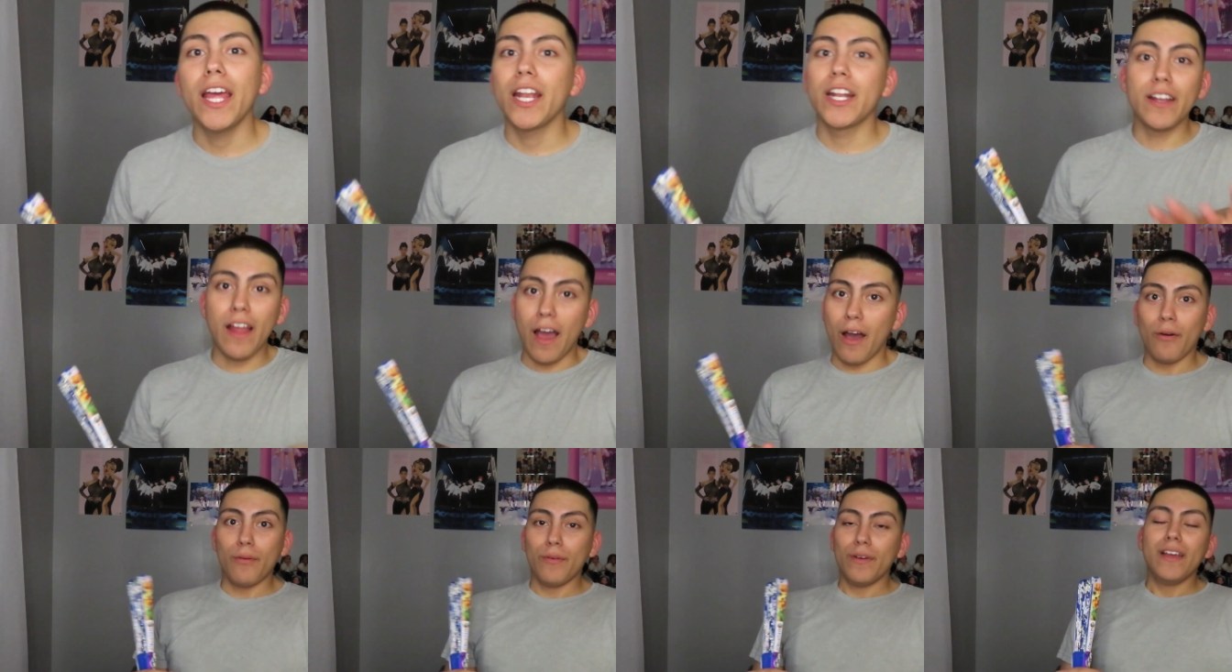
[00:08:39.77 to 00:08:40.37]

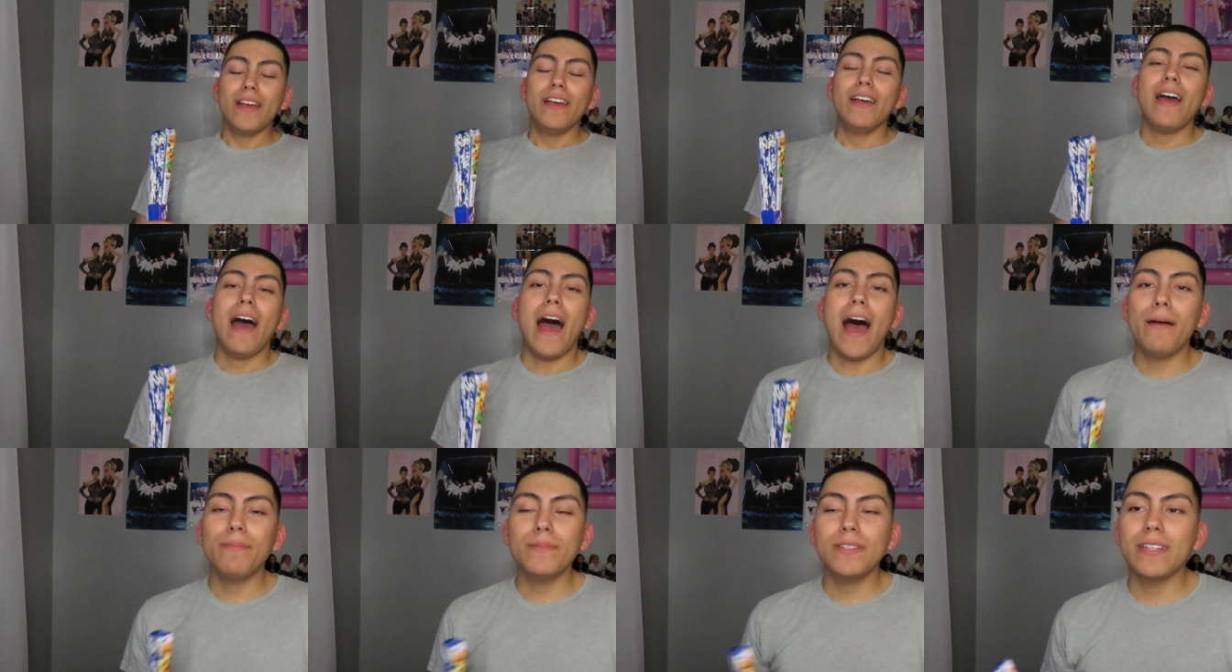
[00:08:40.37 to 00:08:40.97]
No,
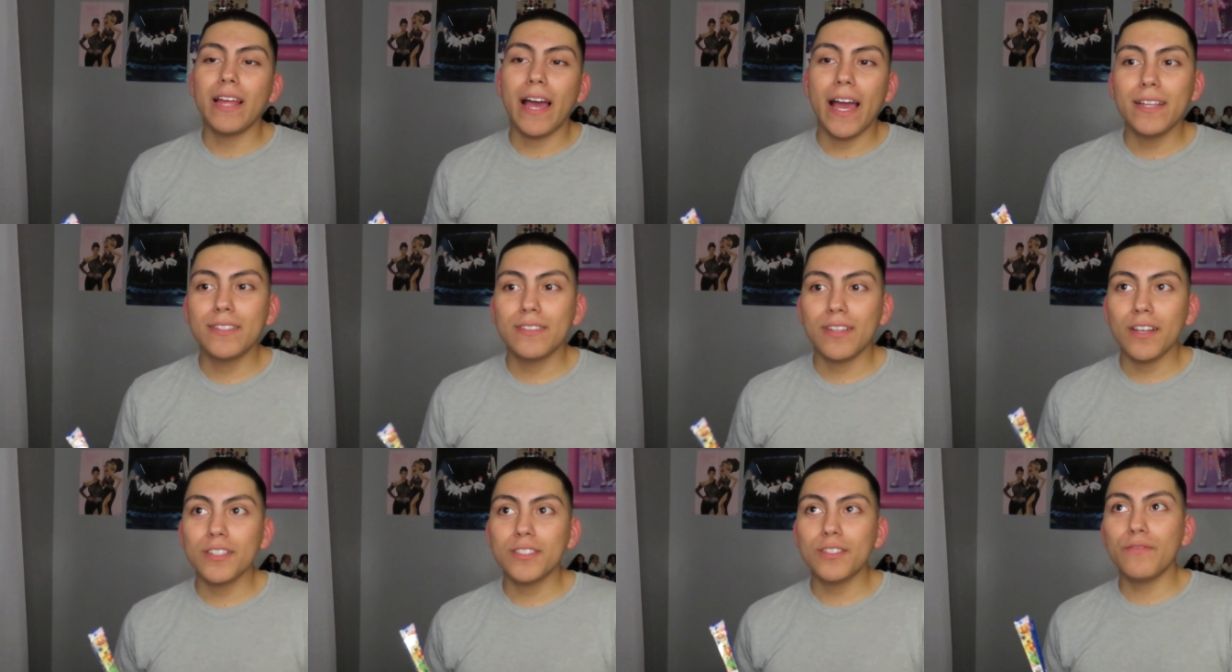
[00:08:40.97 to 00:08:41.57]
I'm, I
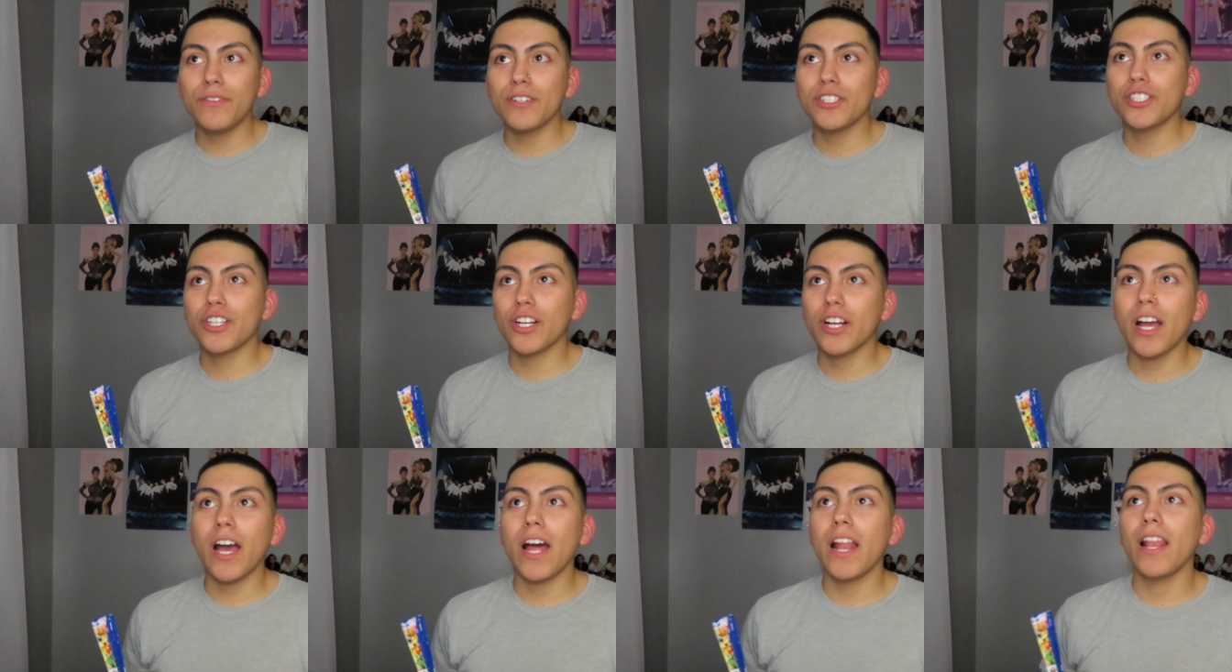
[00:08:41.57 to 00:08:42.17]
talked to for
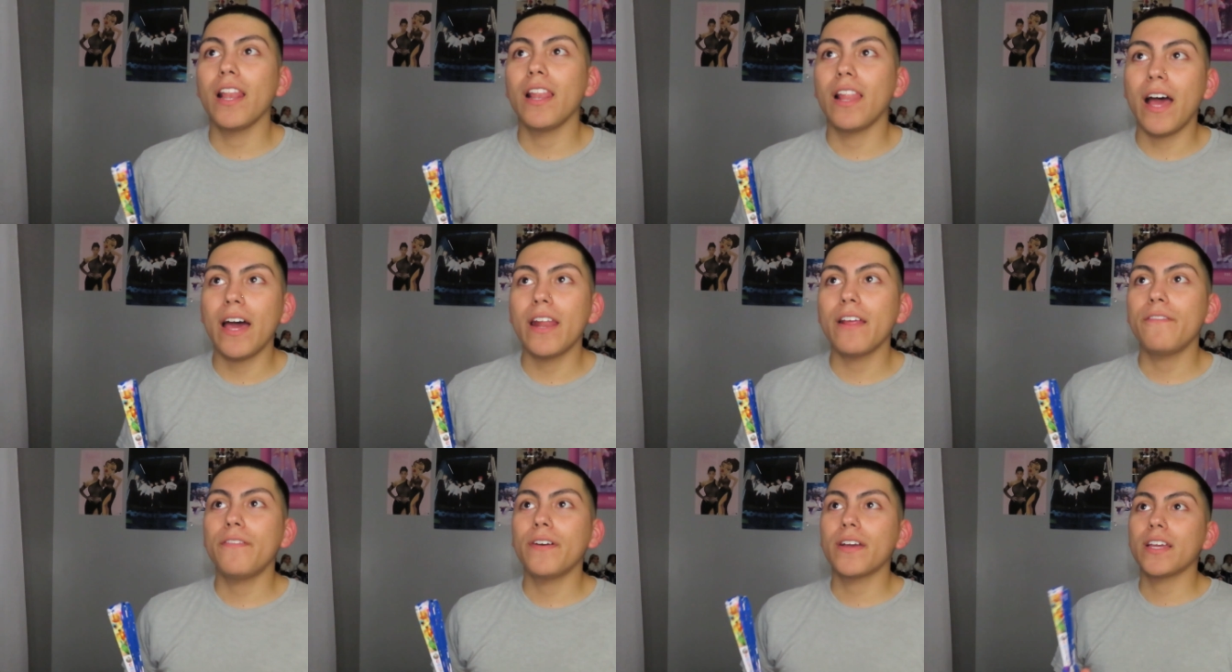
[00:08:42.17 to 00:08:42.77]
sure a lot
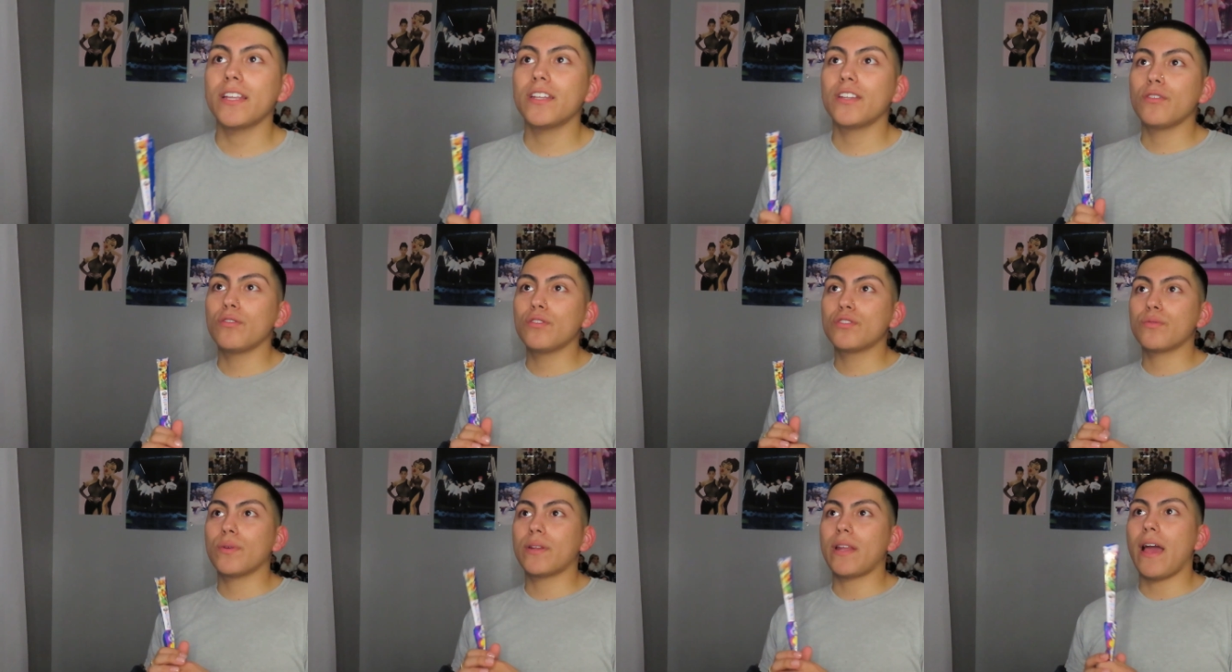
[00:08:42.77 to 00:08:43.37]
of fucking
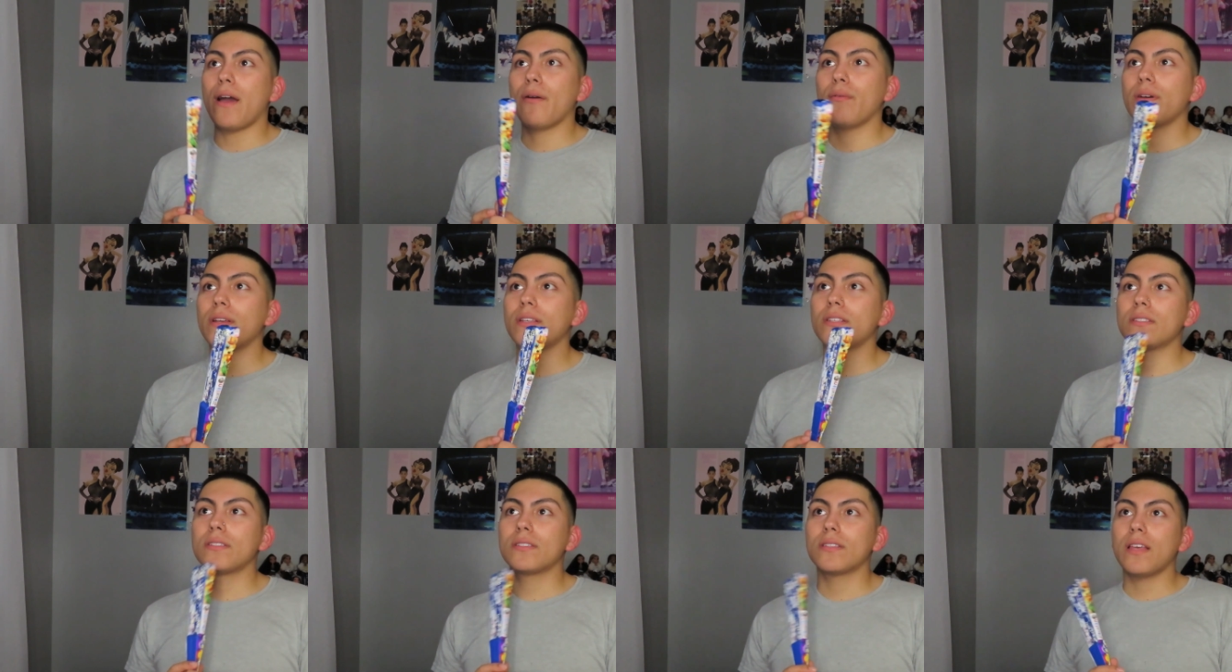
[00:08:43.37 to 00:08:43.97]
dudes when I
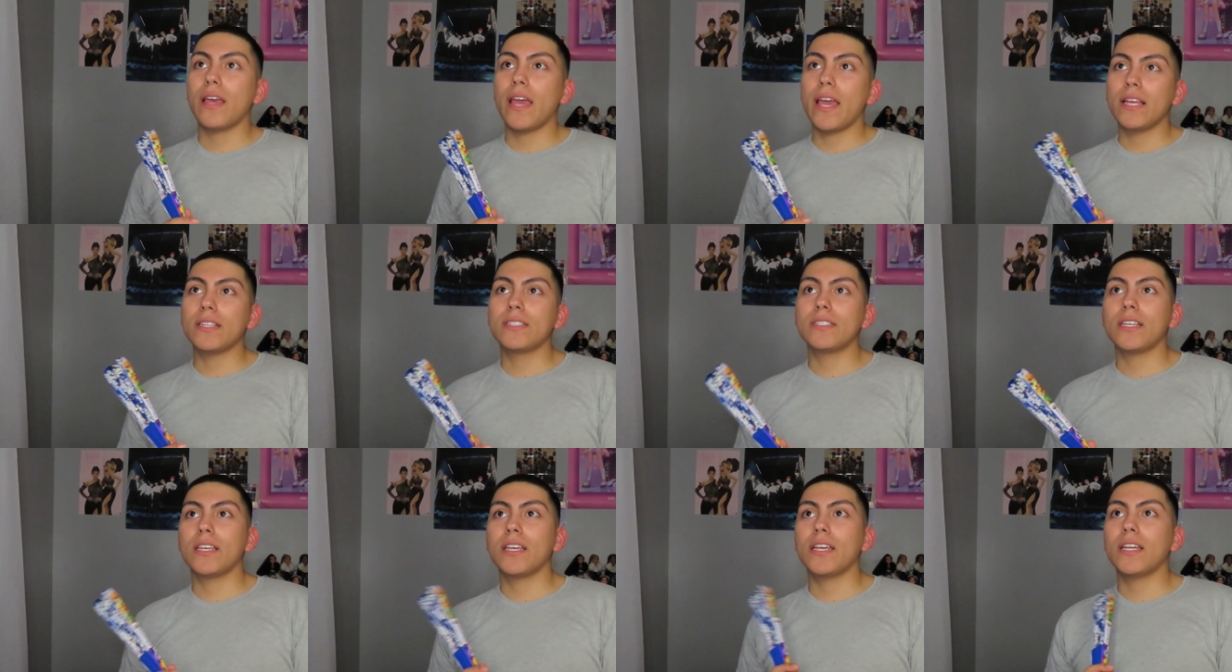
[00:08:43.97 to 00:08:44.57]
was
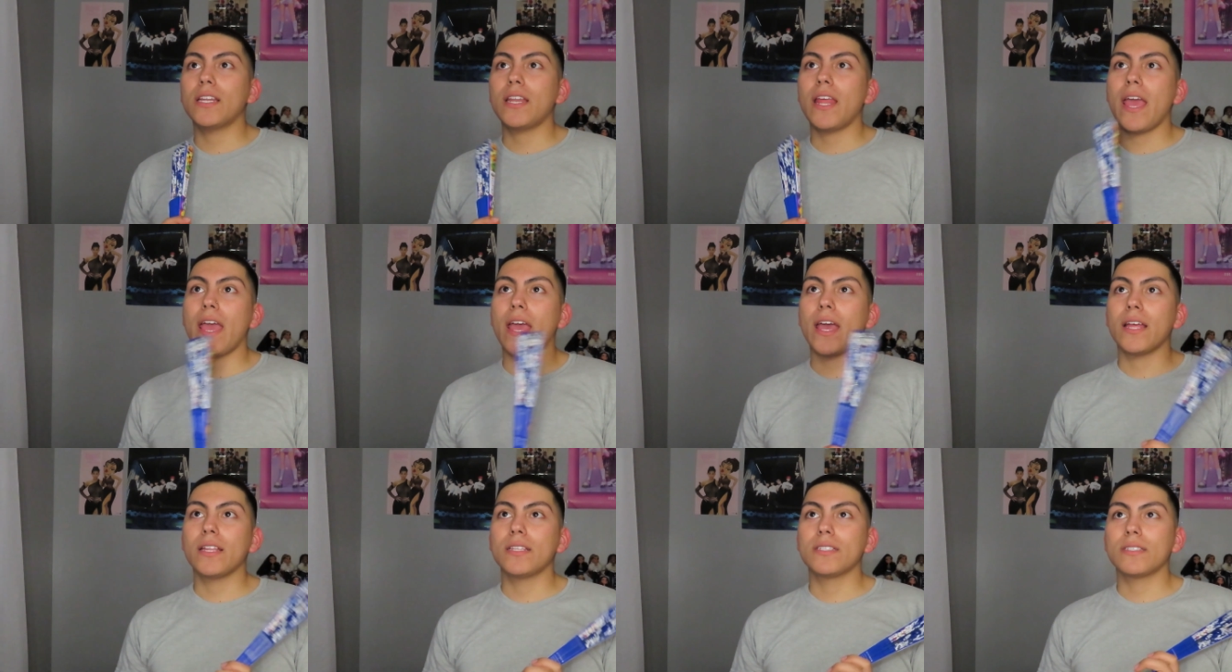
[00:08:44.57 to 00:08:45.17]
18,
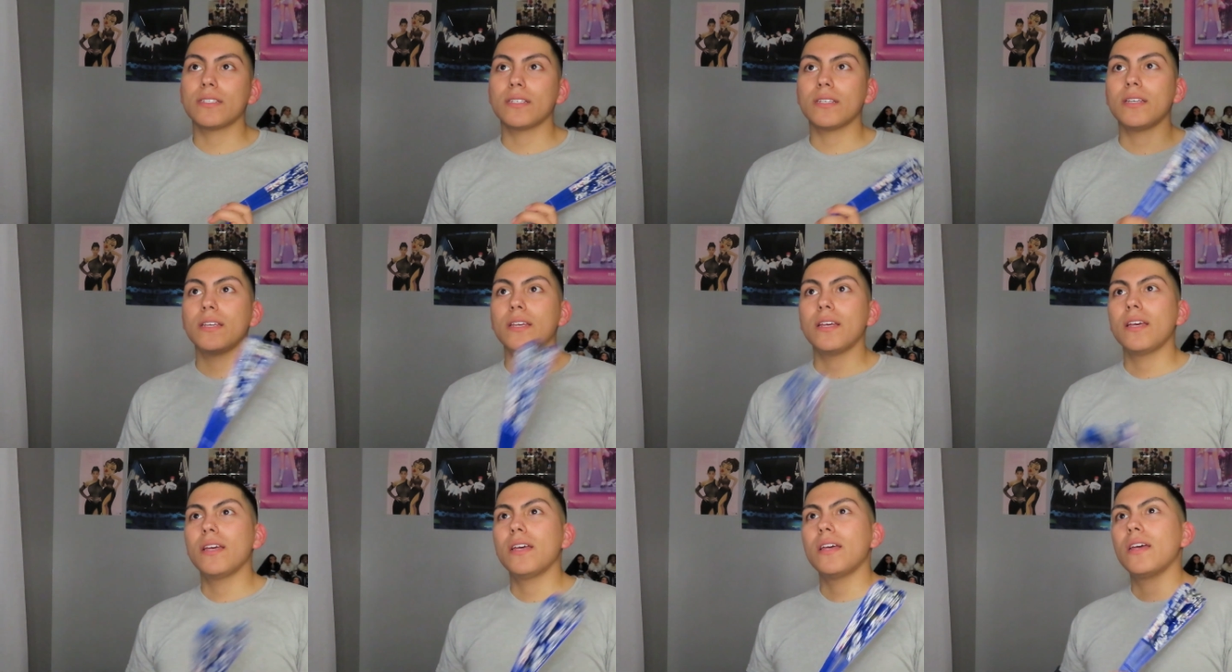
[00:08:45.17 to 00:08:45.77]
and
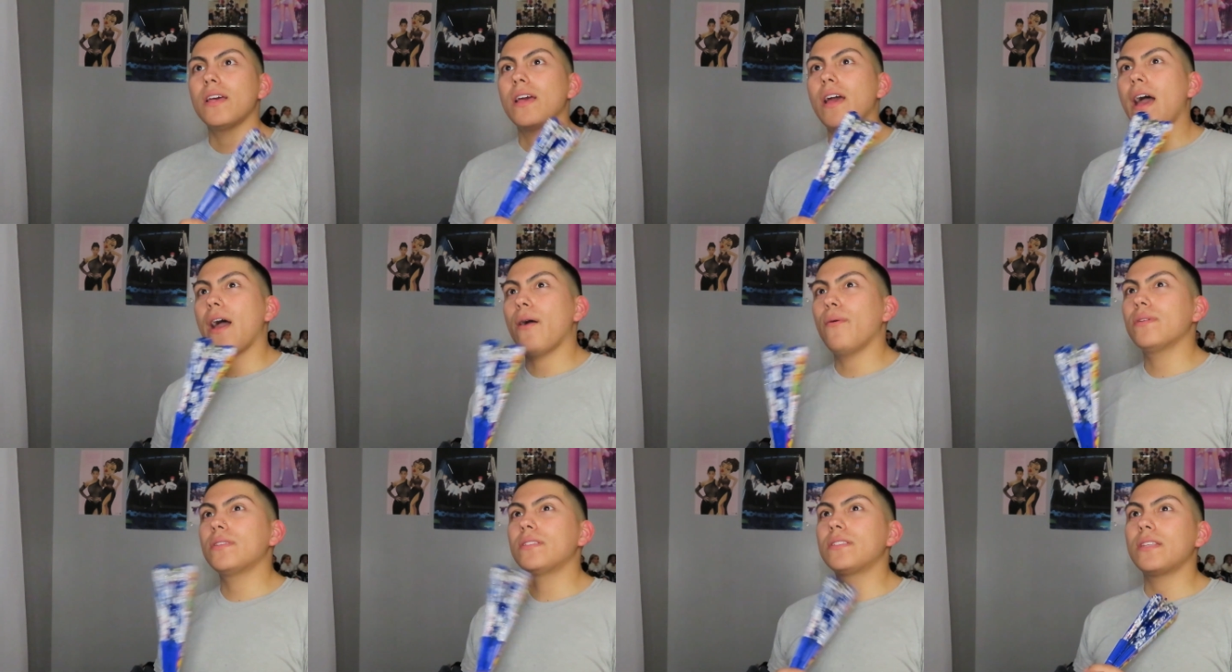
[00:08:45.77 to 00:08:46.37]
I
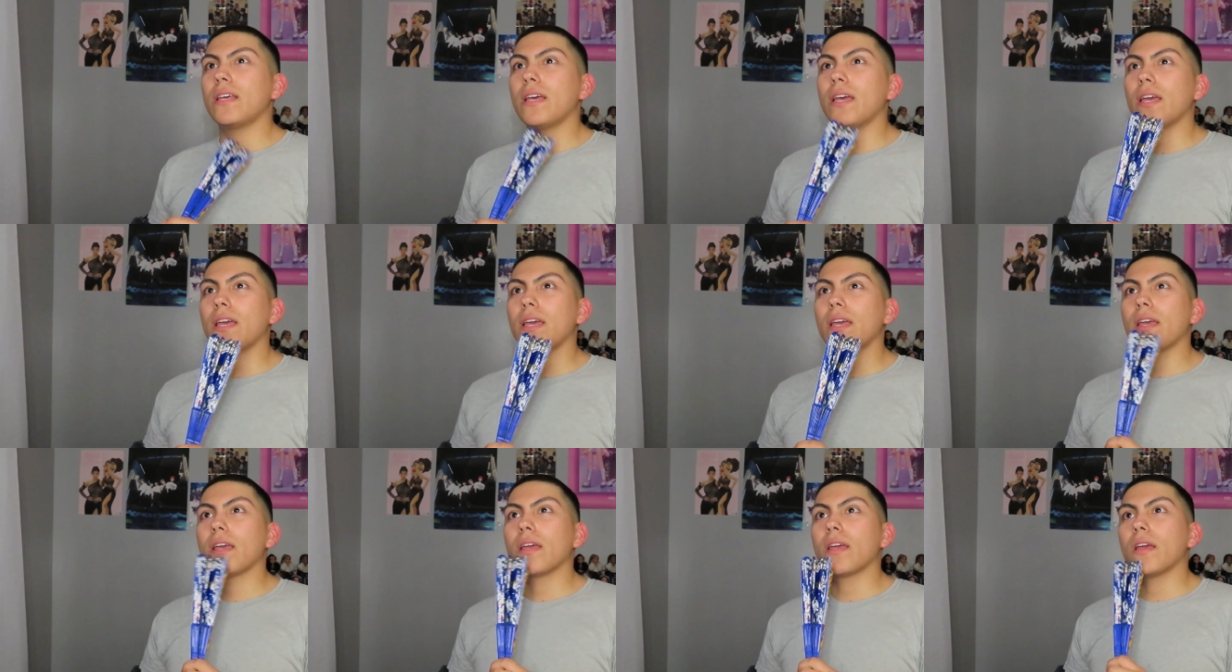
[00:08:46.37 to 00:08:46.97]
would
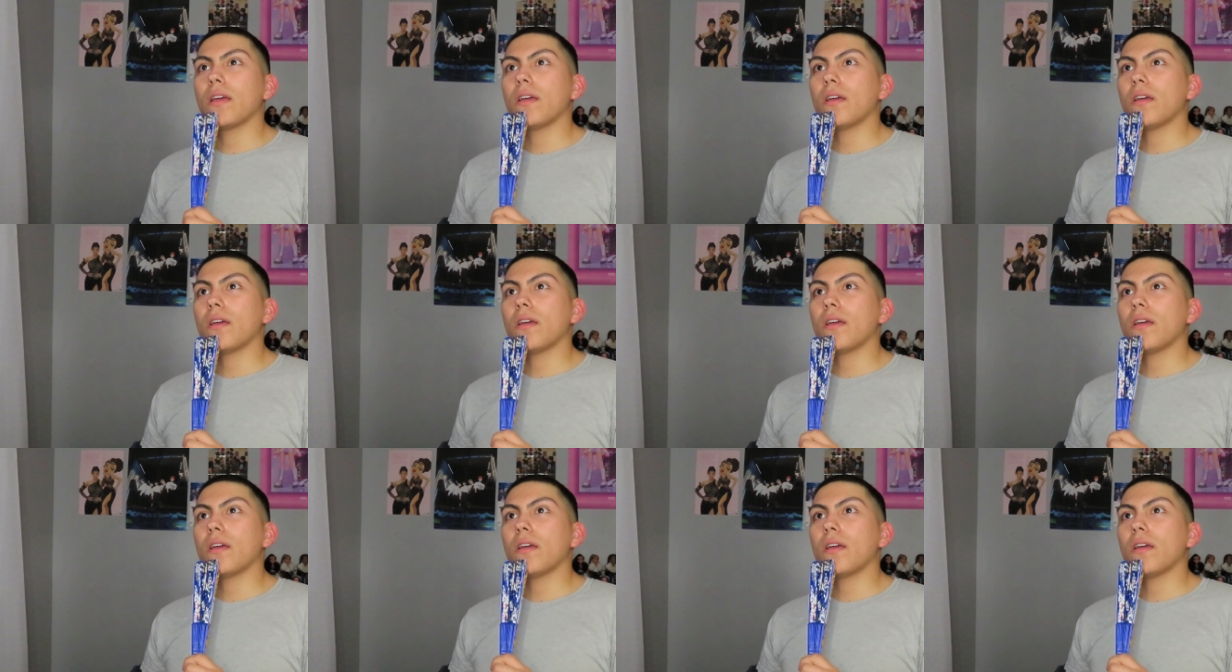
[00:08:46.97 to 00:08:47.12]
say